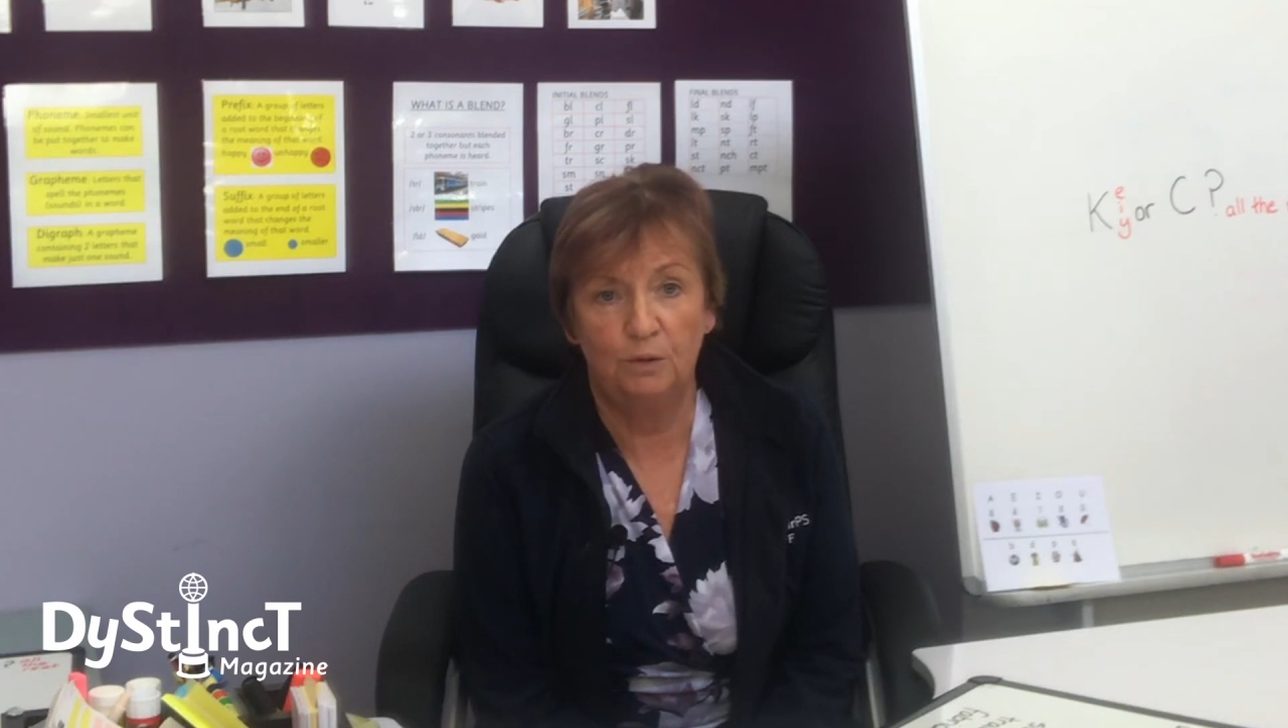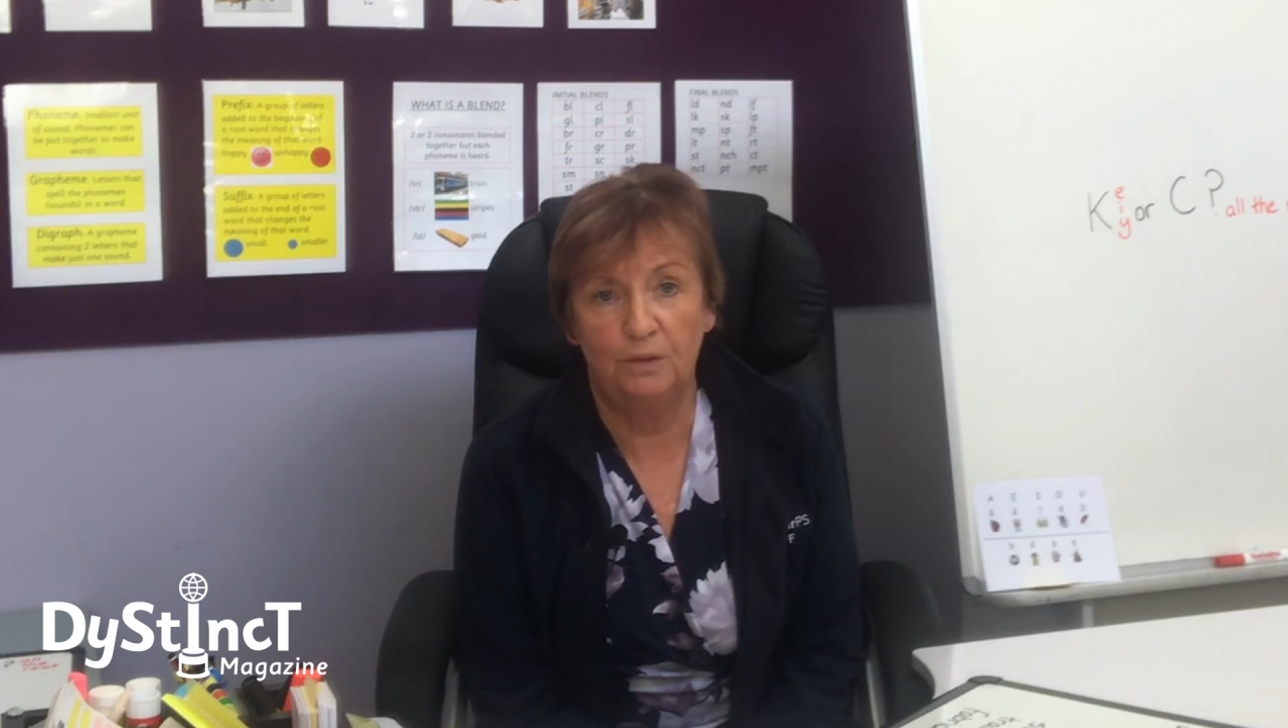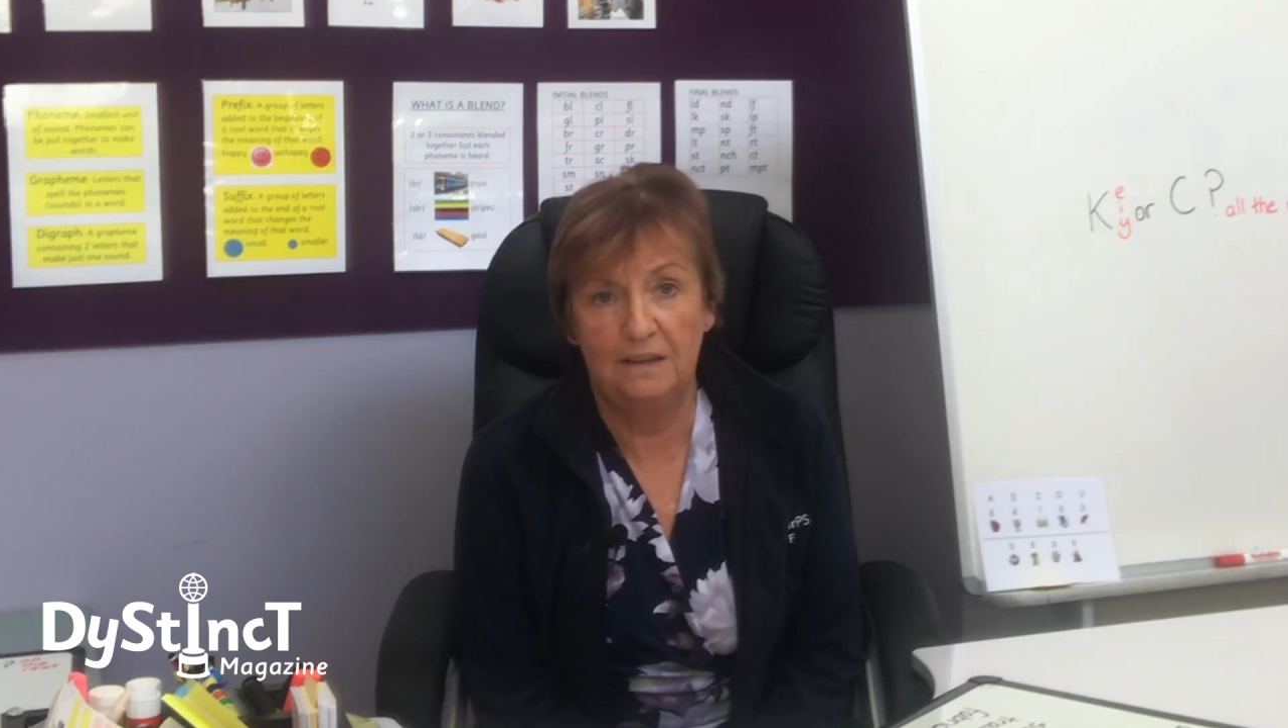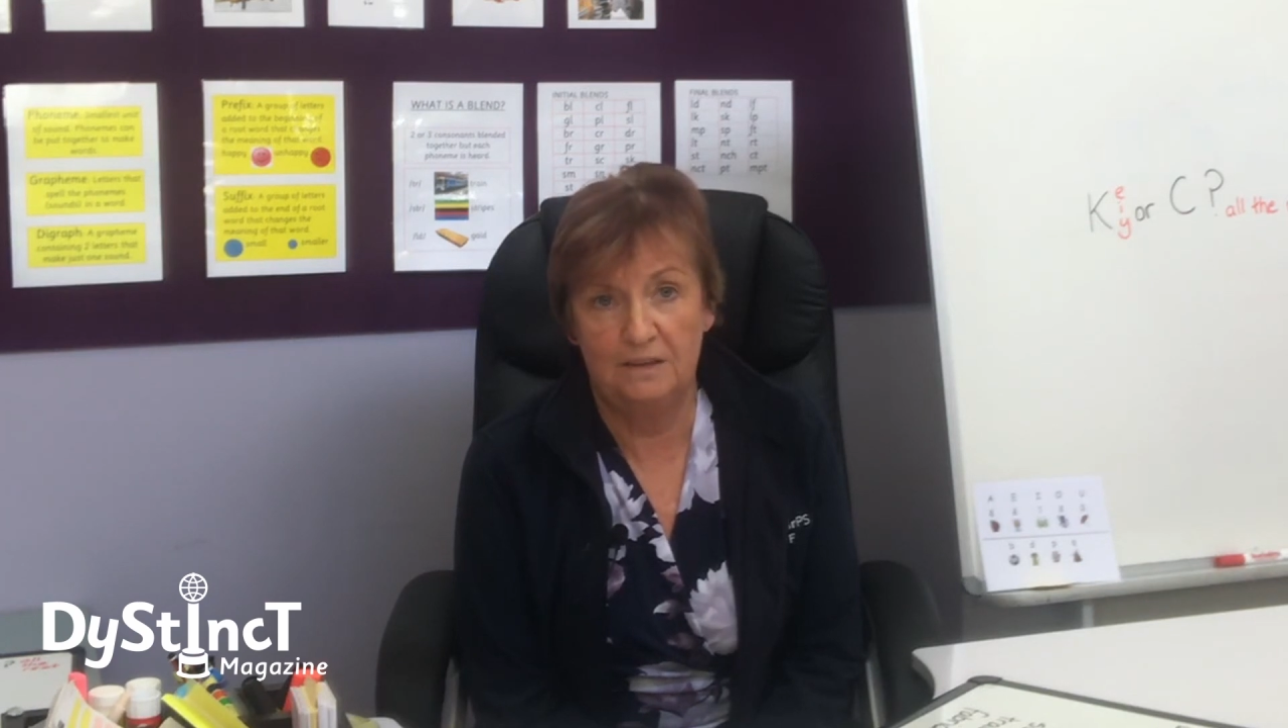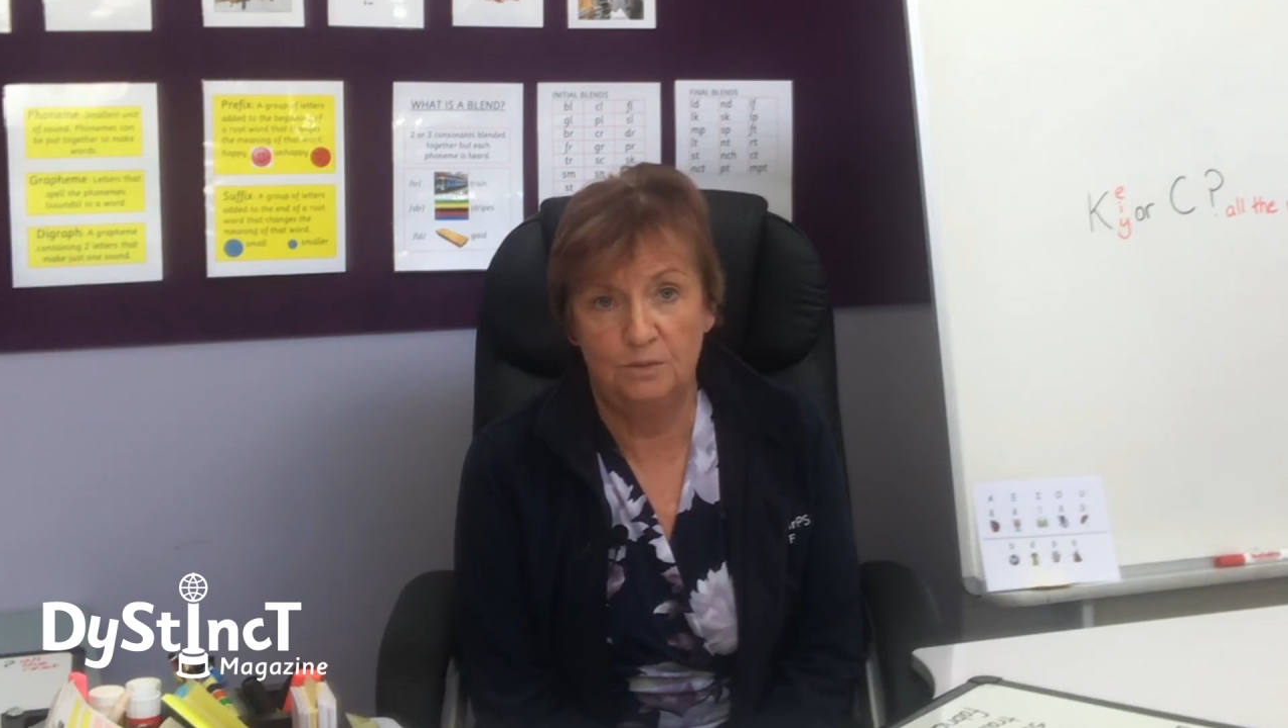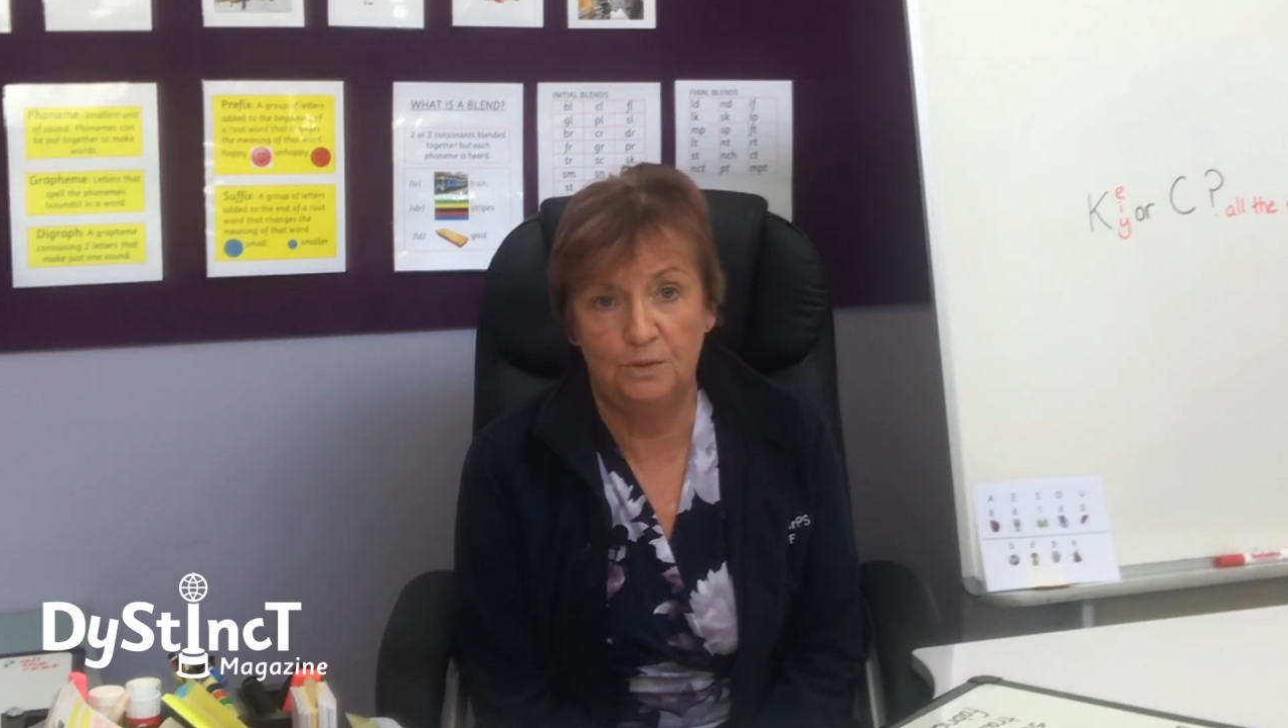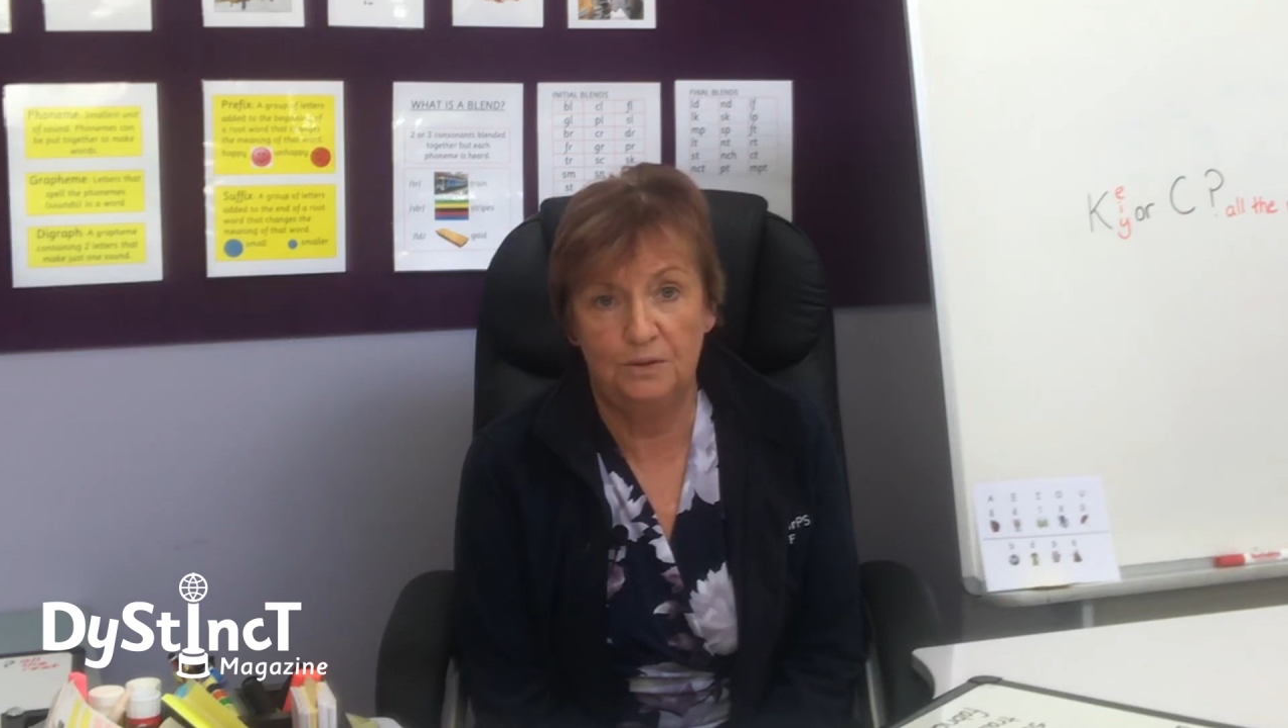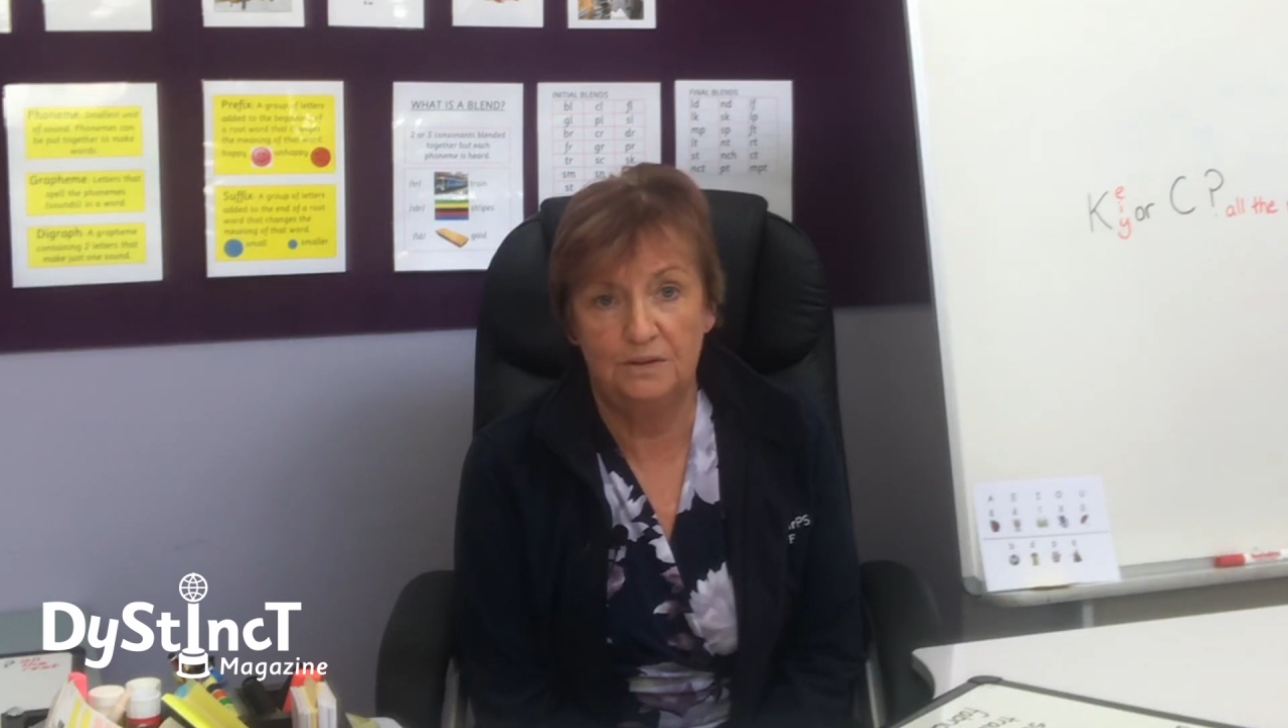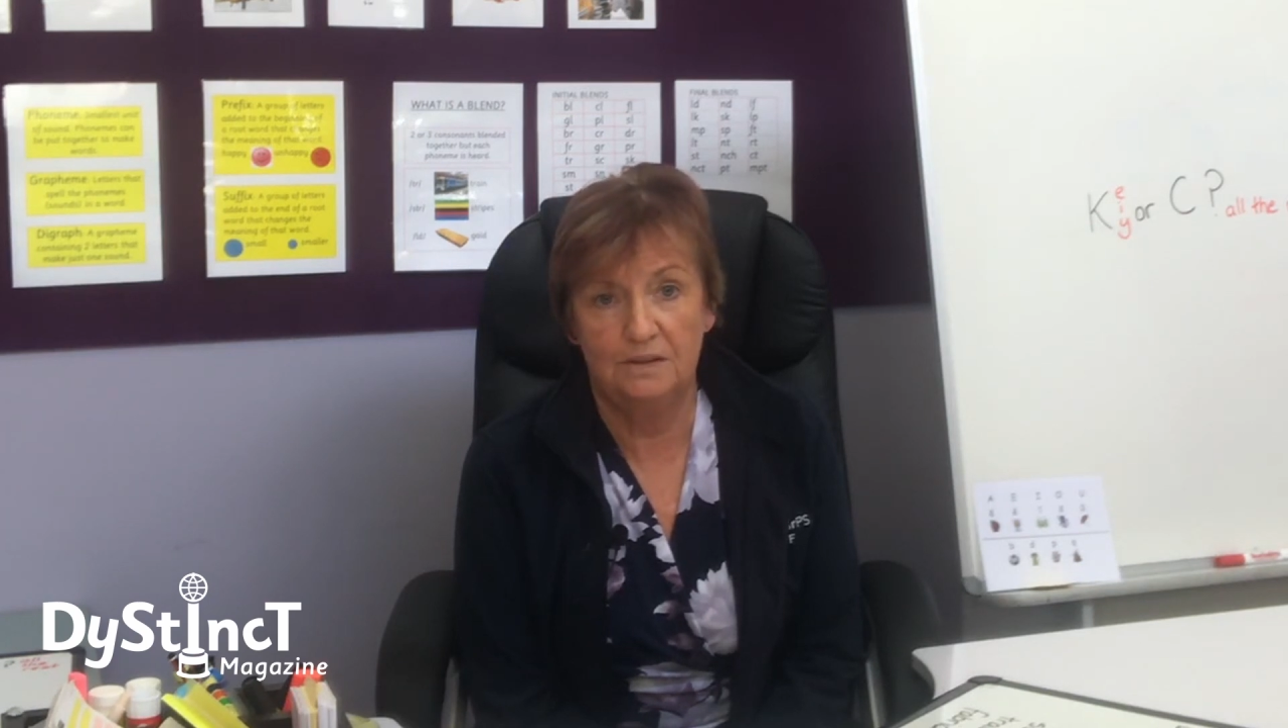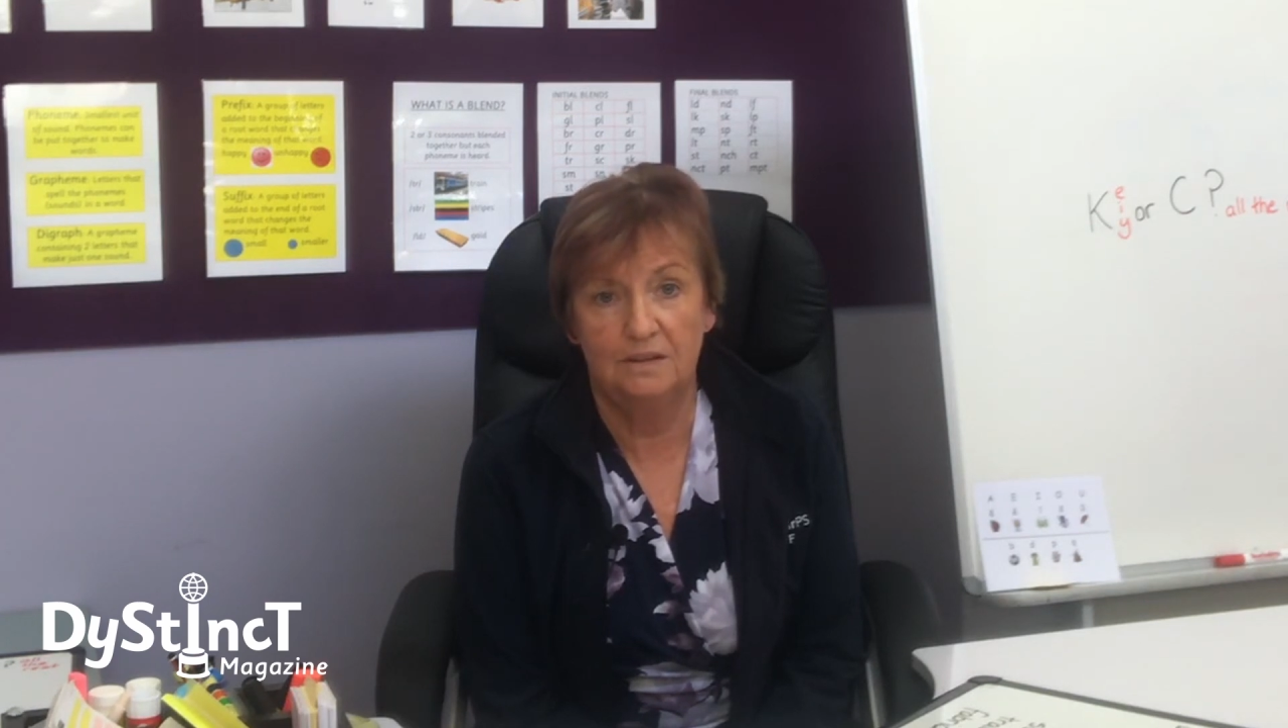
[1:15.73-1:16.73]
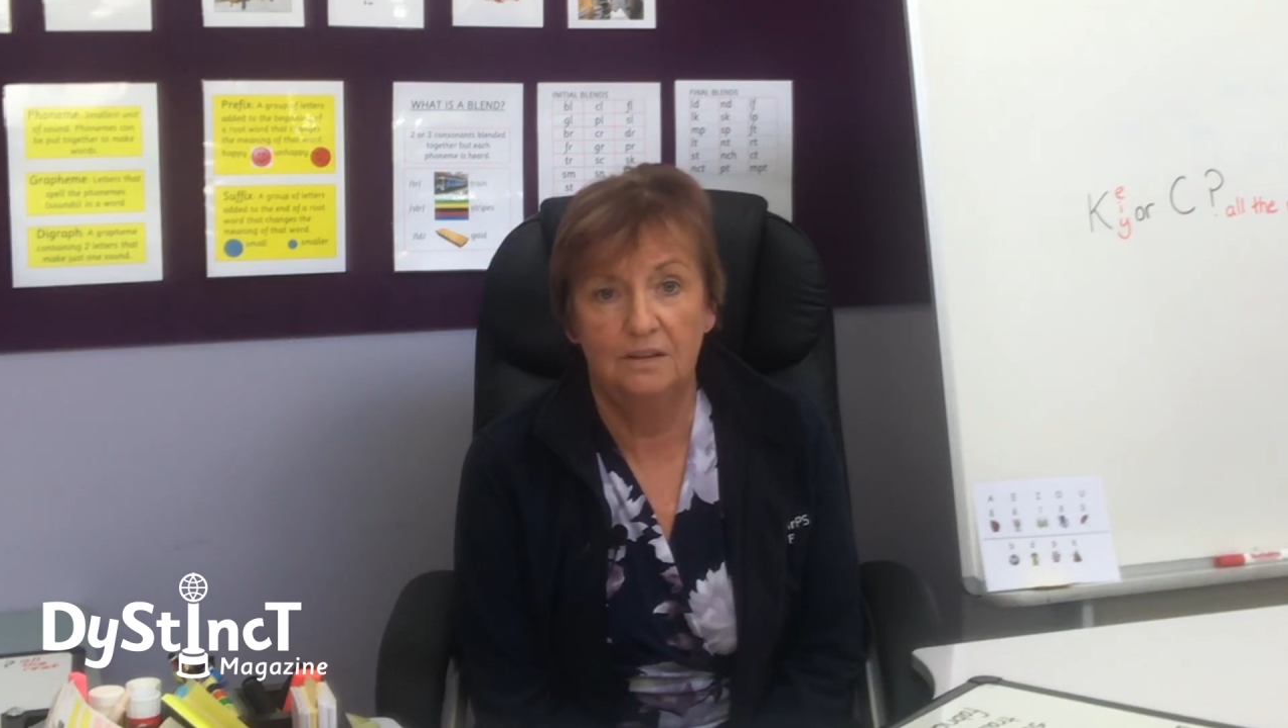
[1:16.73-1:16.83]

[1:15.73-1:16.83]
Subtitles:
these words.